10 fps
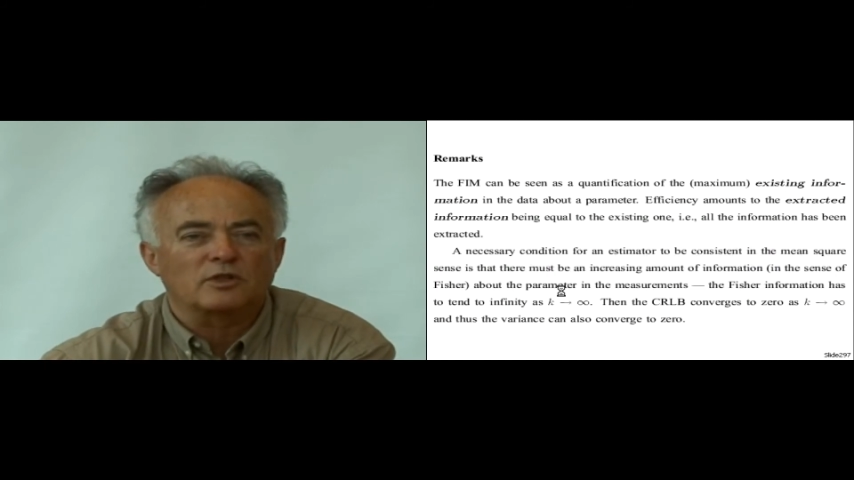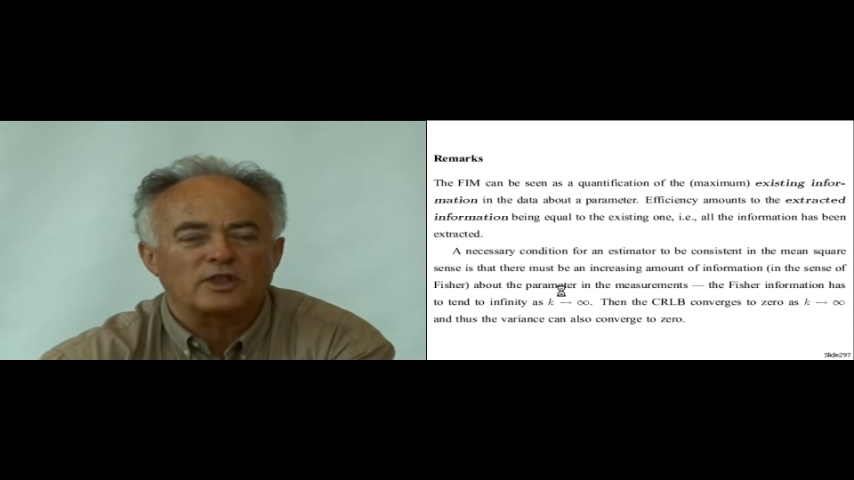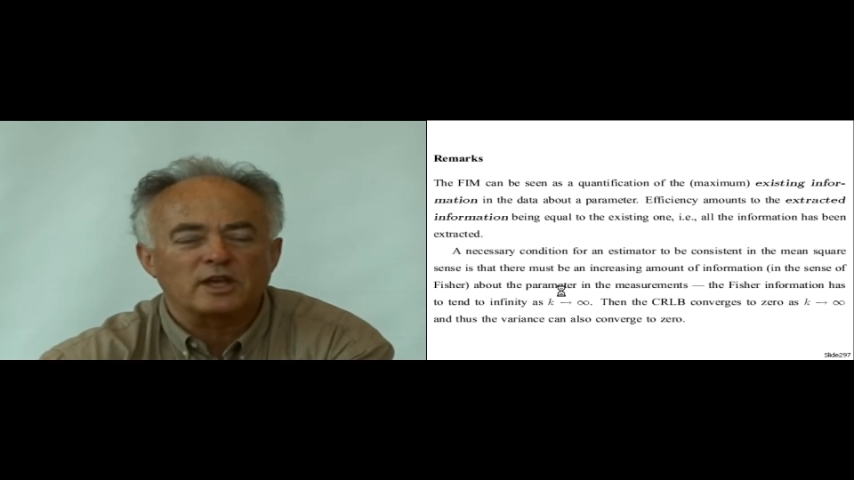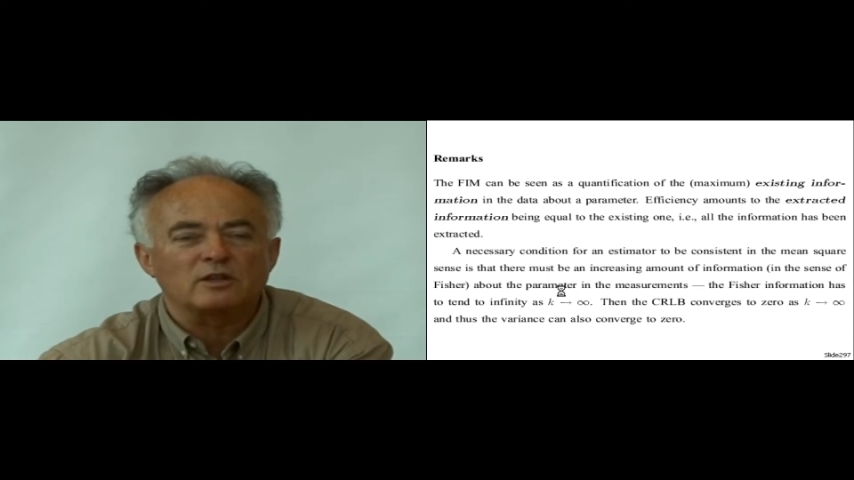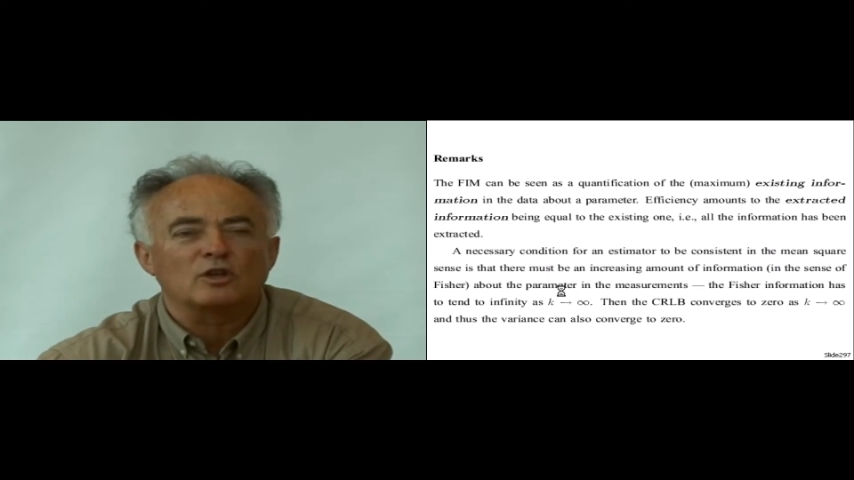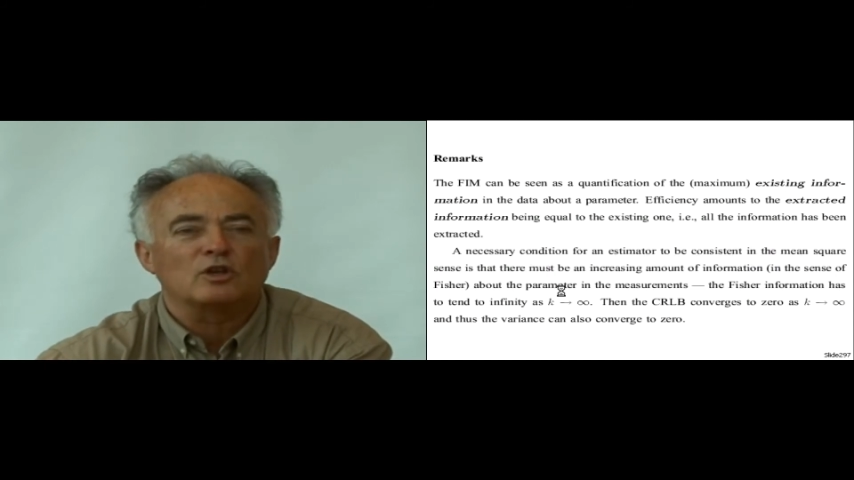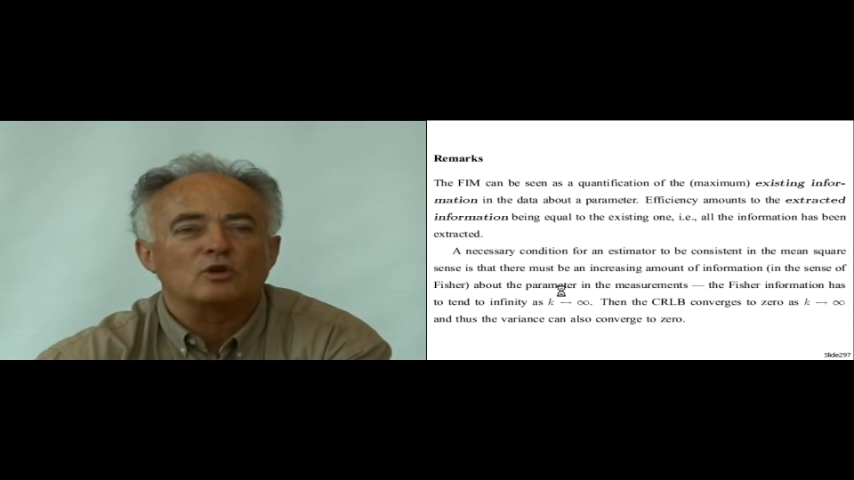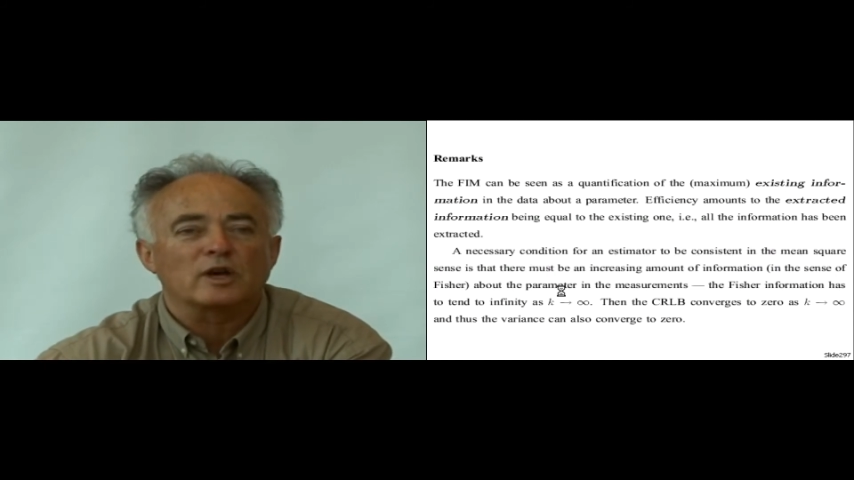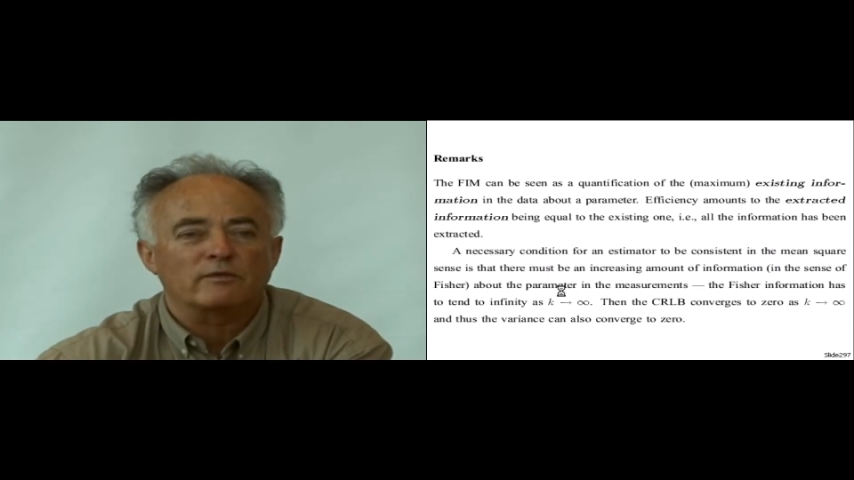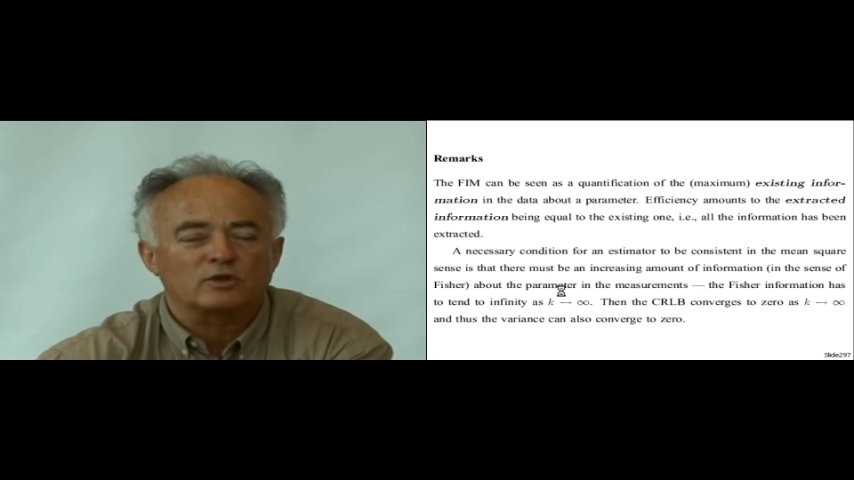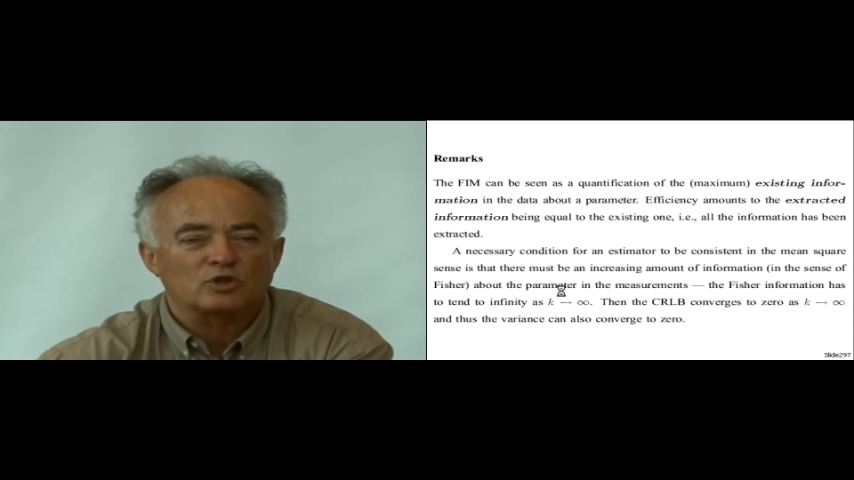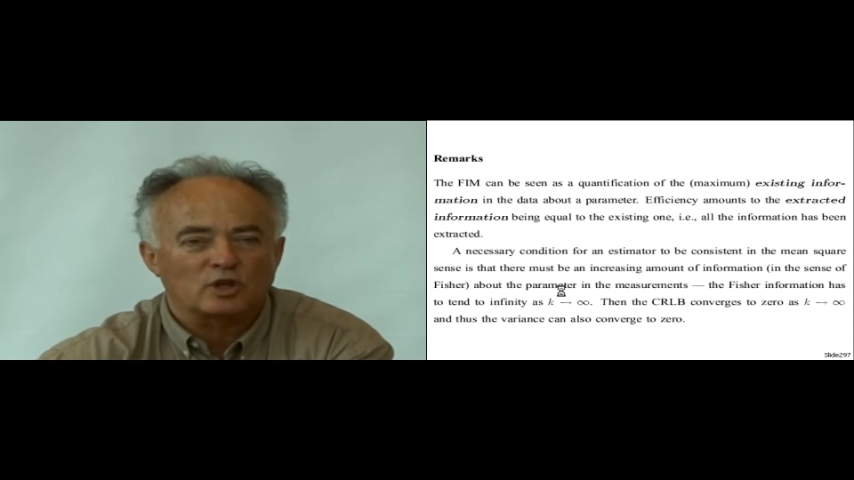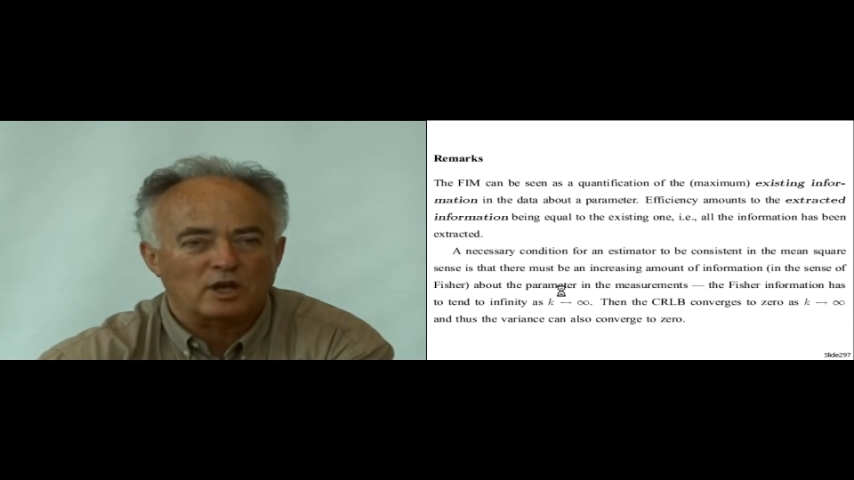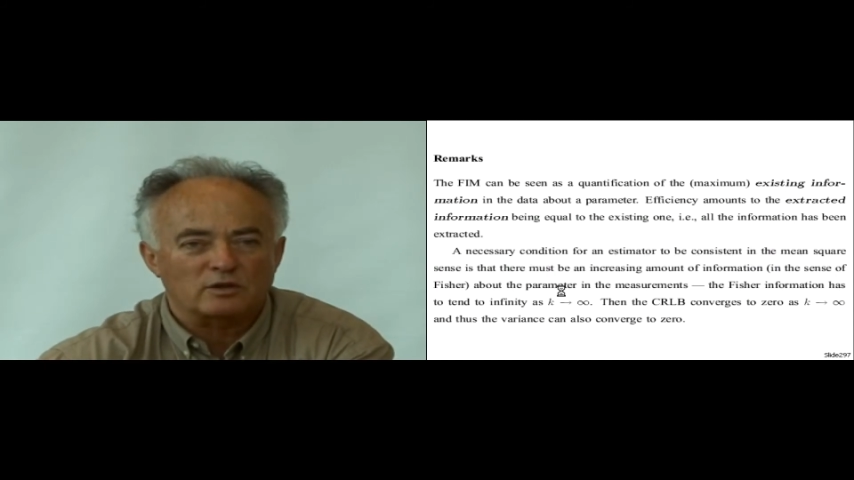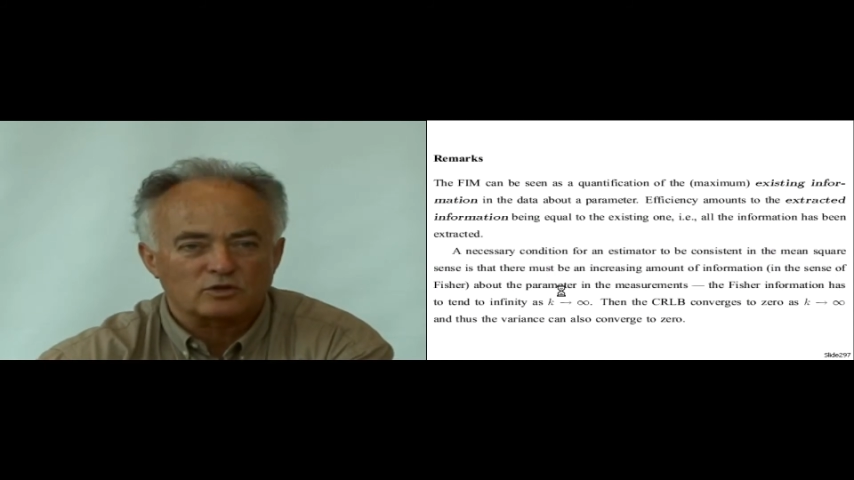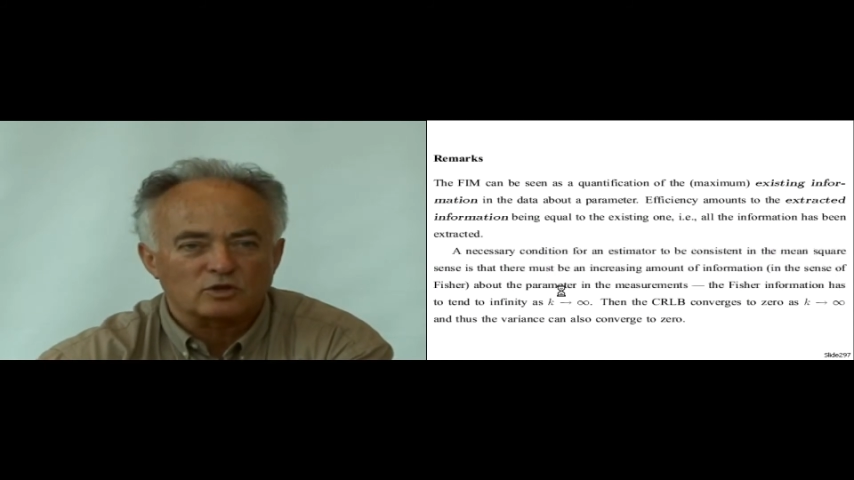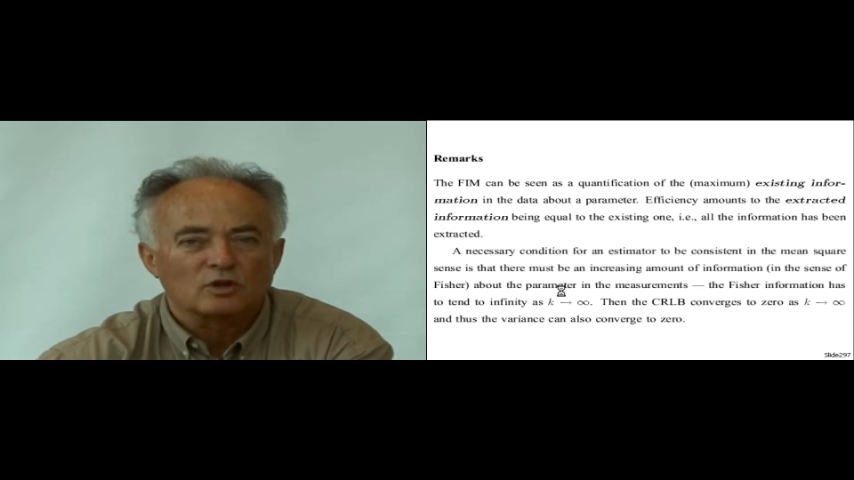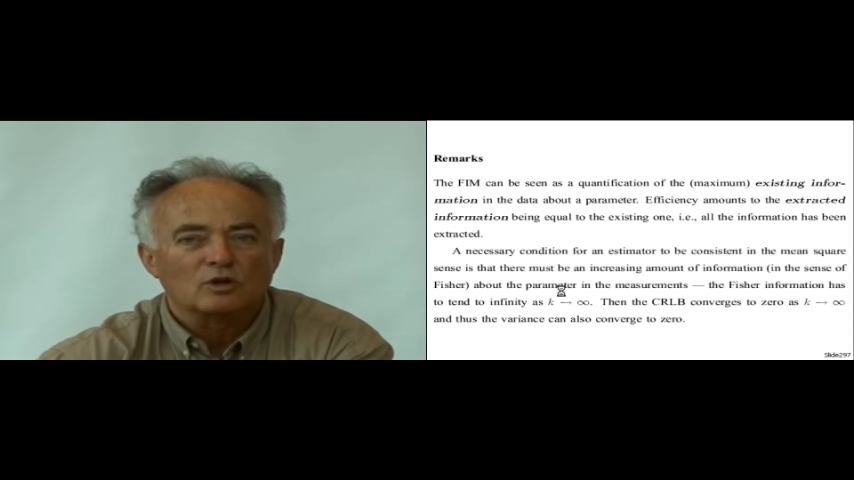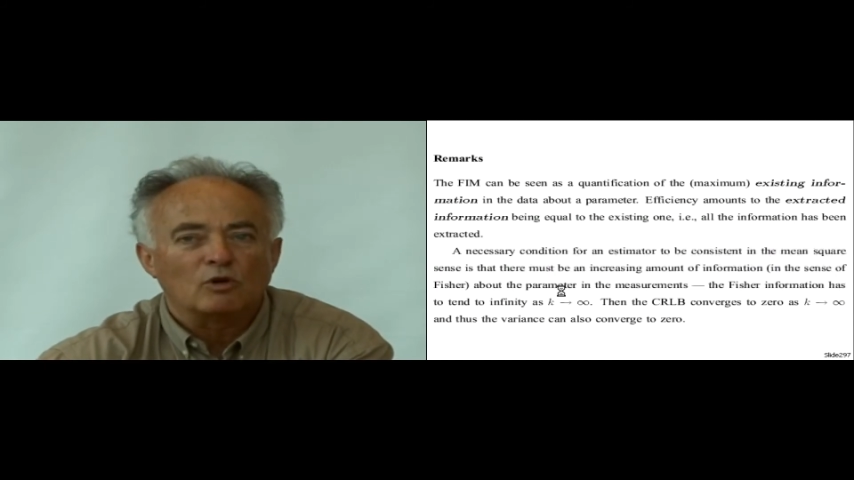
then you have a chance